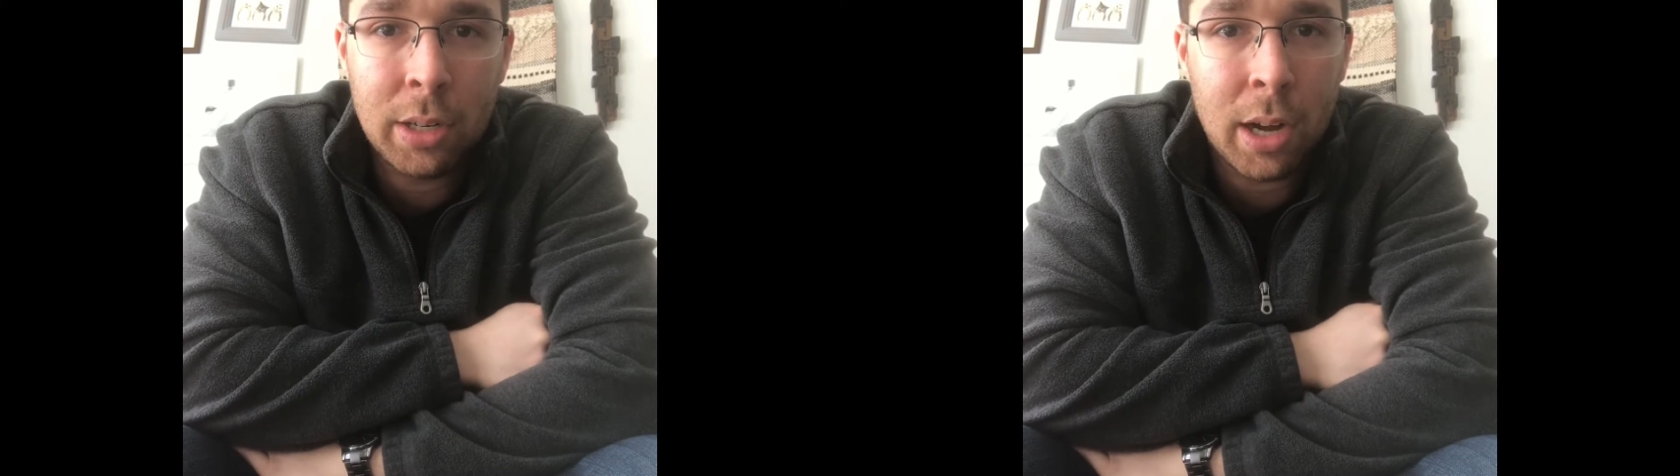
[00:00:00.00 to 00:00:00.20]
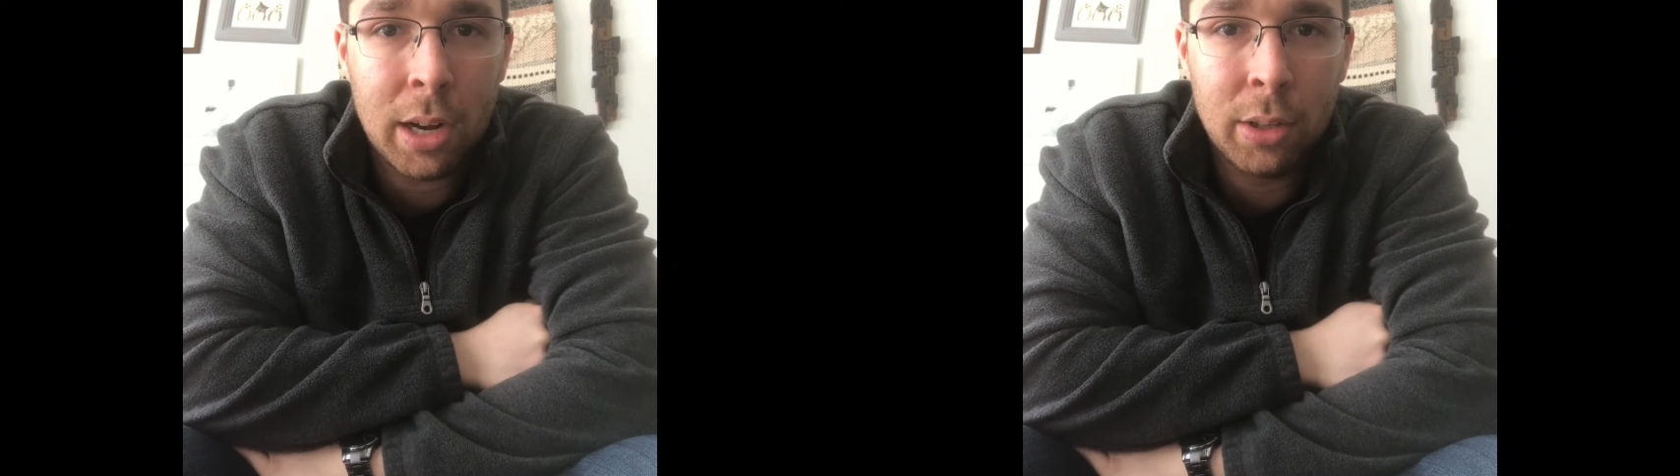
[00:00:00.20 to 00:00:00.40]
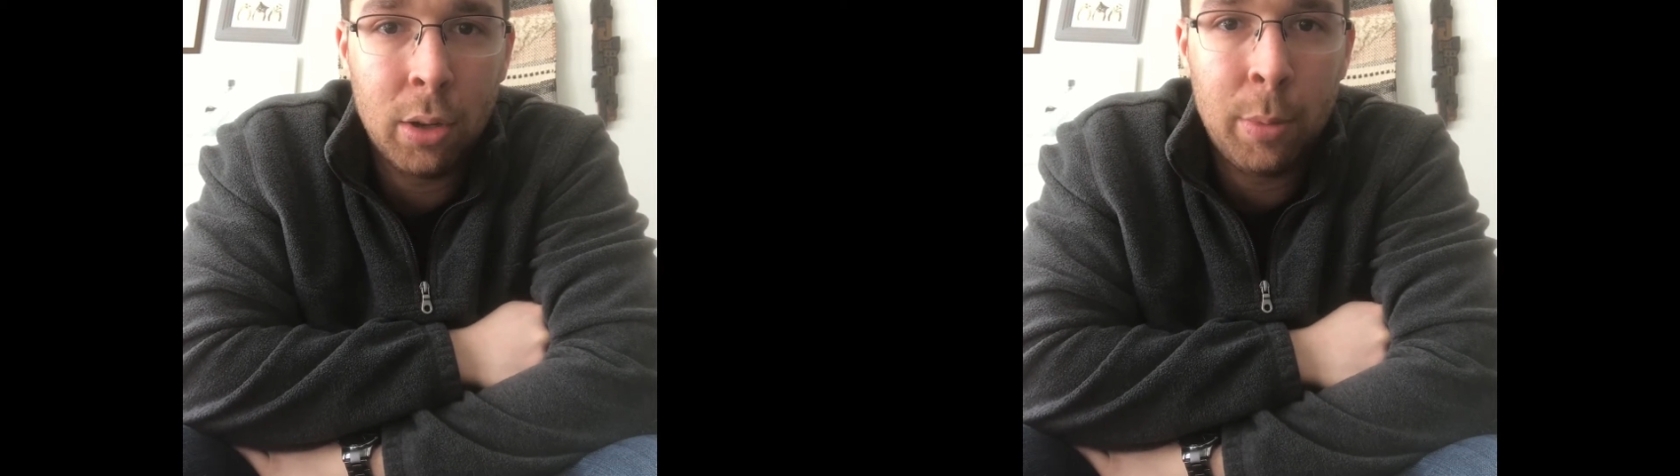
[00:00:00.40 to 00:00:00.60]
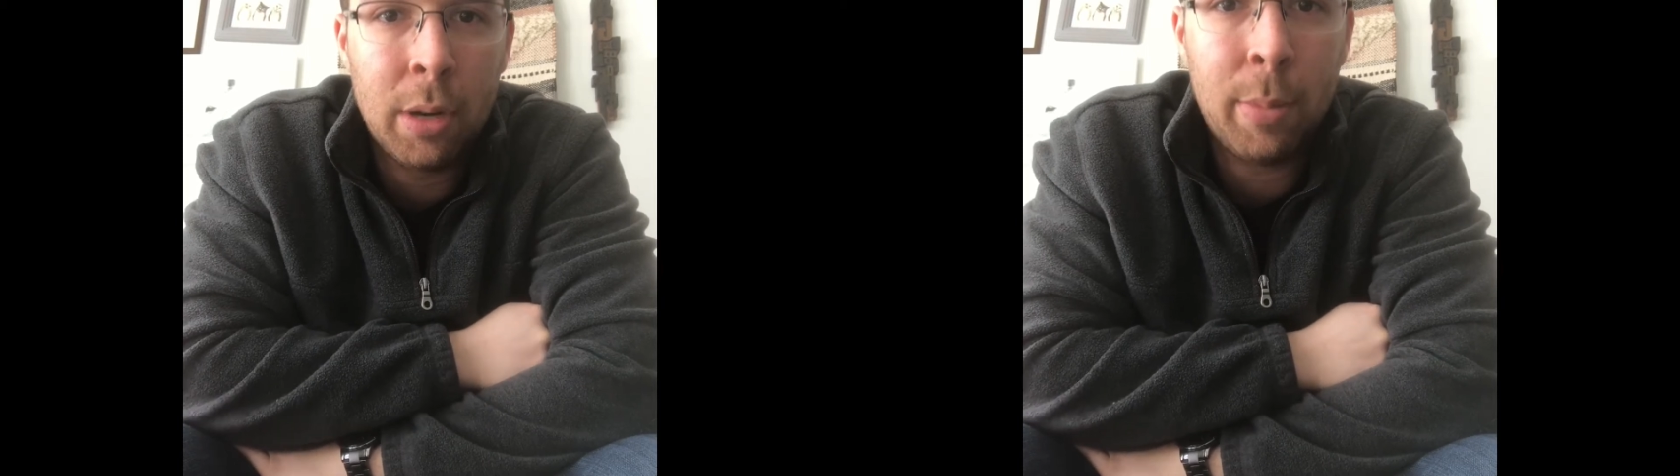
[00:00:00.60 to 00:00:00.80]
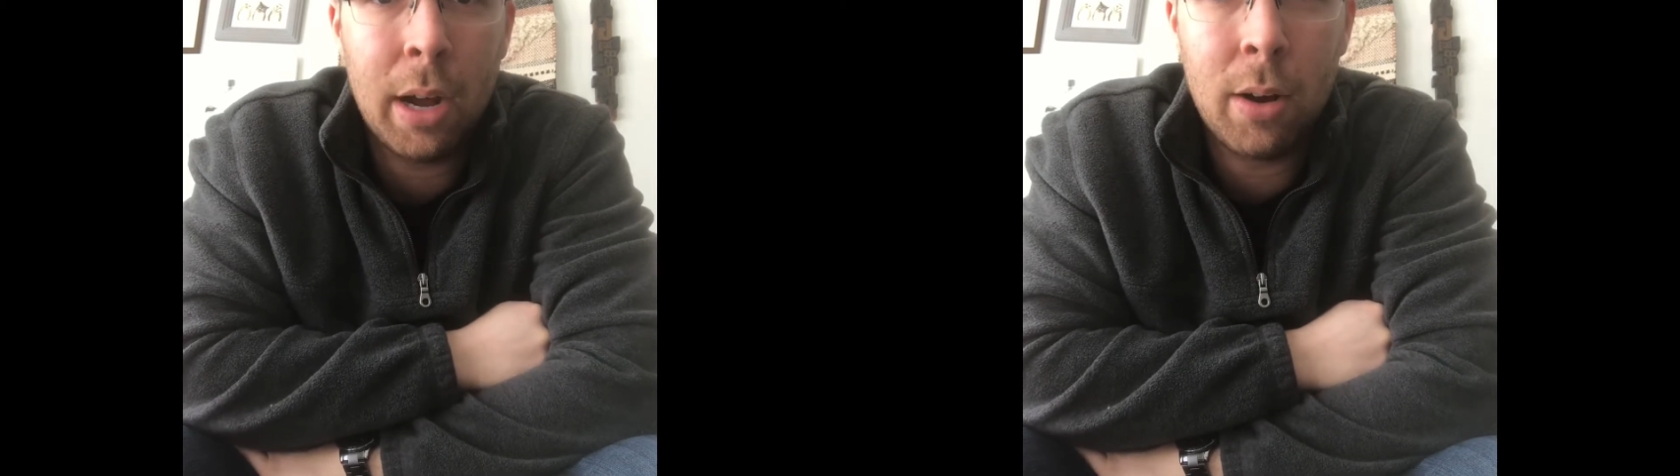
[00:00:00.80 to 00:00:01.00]
talk a little bit
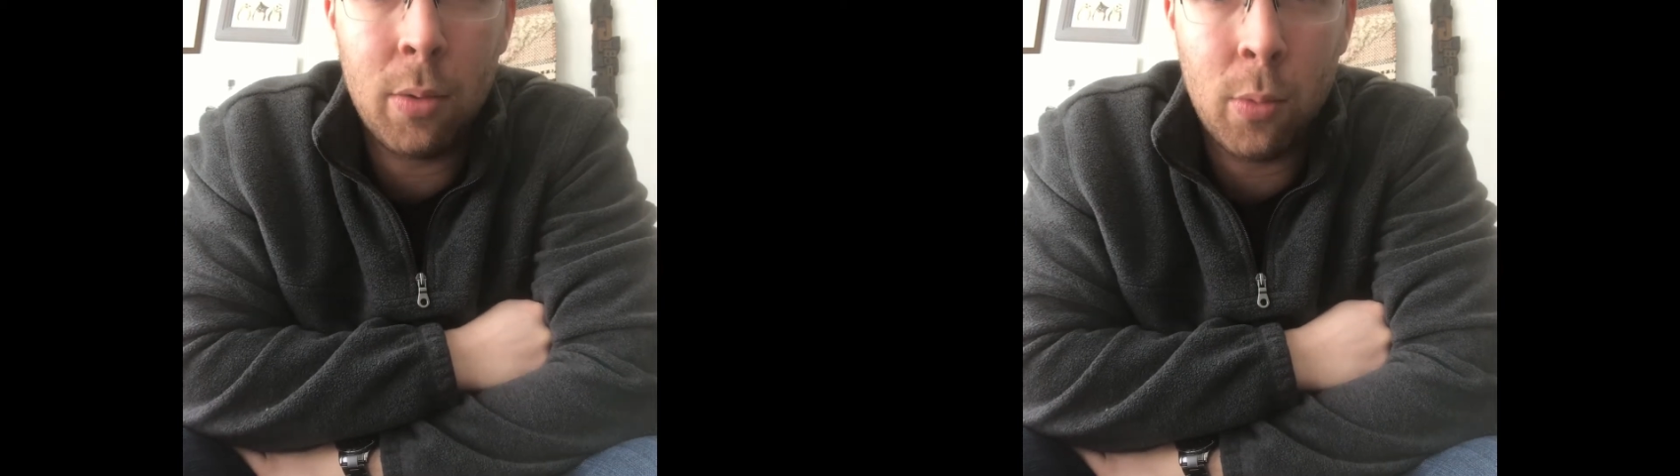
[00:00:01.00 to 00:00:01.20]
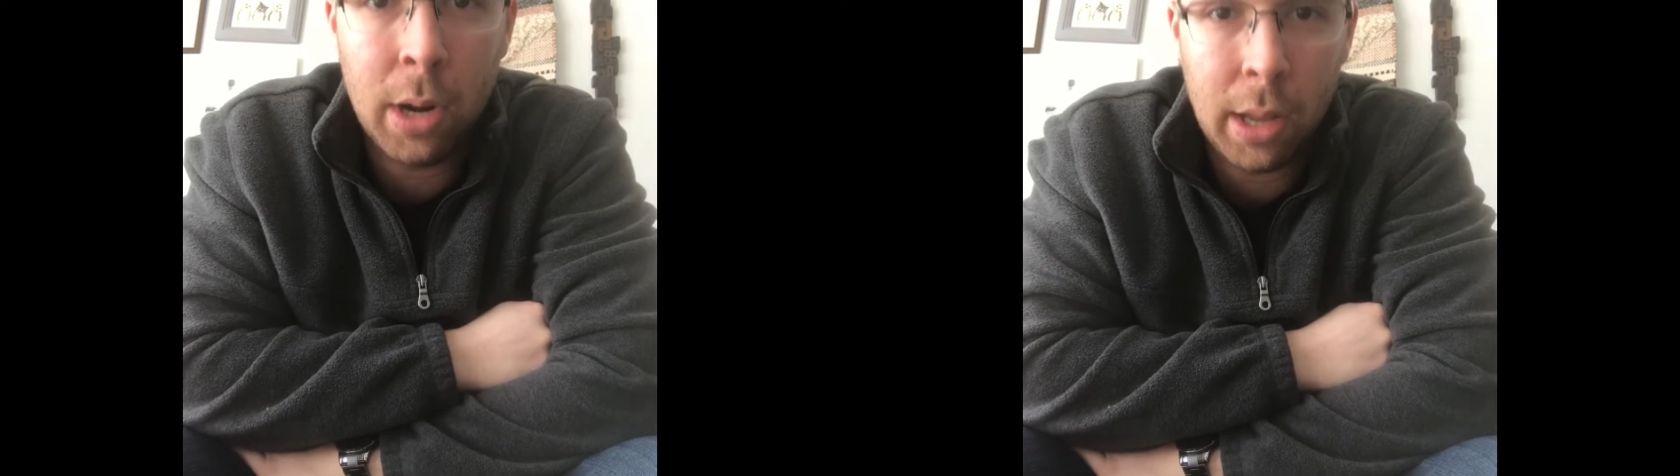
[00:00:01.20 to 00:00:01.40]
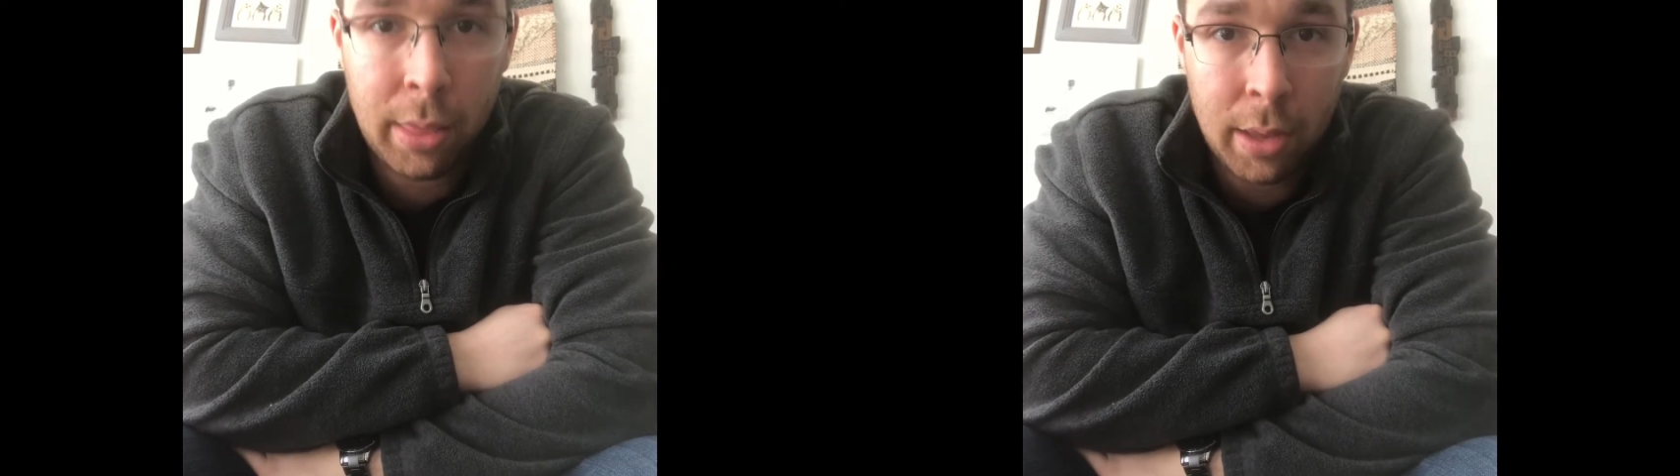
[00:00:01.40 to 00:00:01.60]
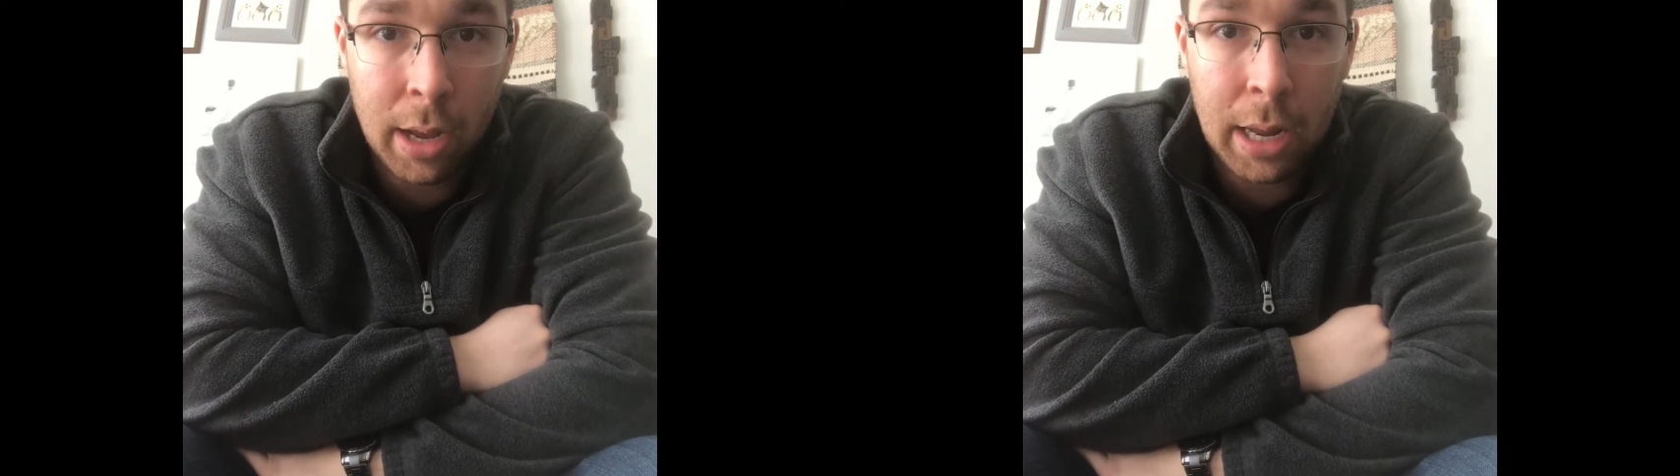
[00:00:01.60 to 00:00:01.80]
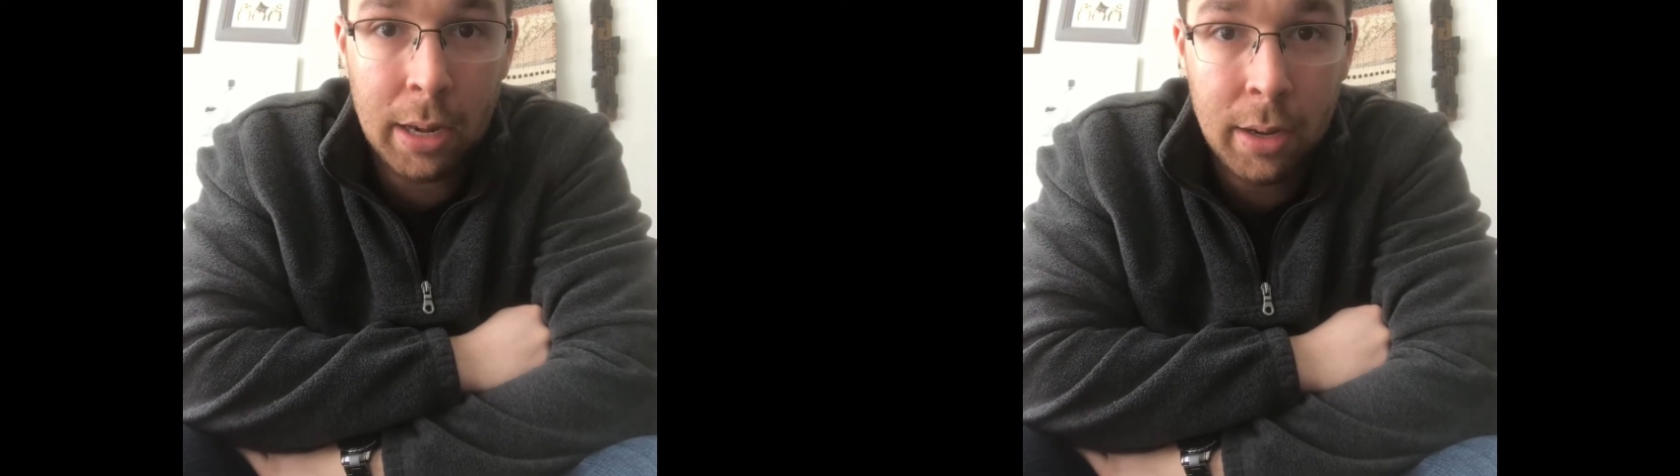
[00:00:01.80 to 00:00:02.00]
about what I
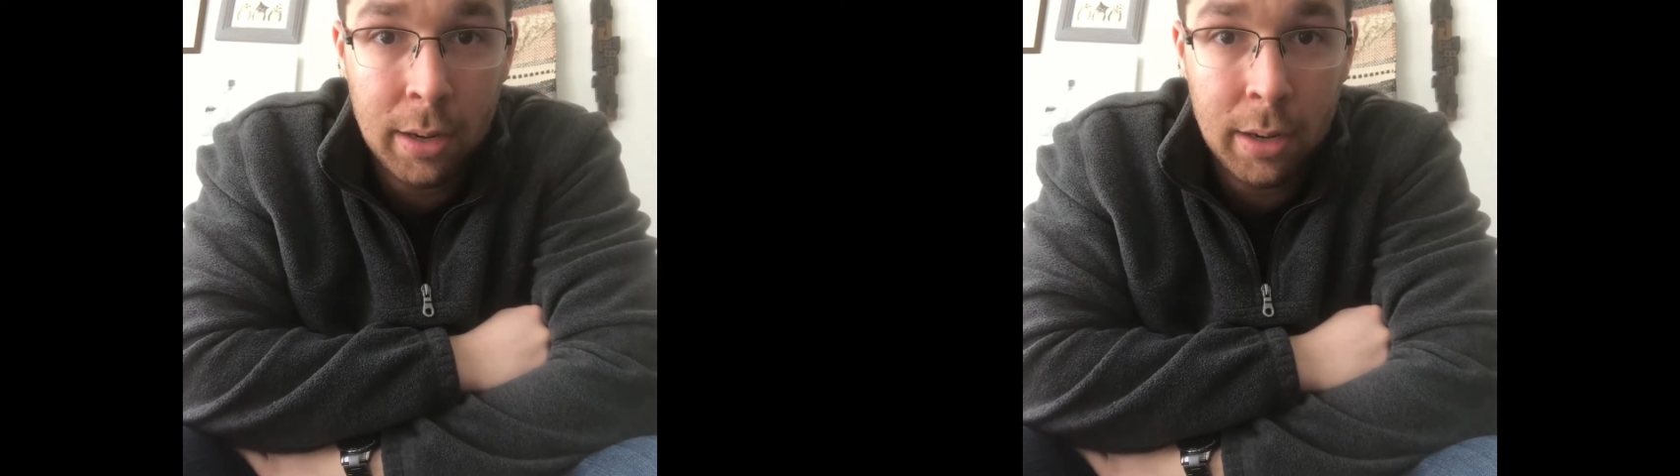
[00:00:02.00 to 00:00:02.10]
thought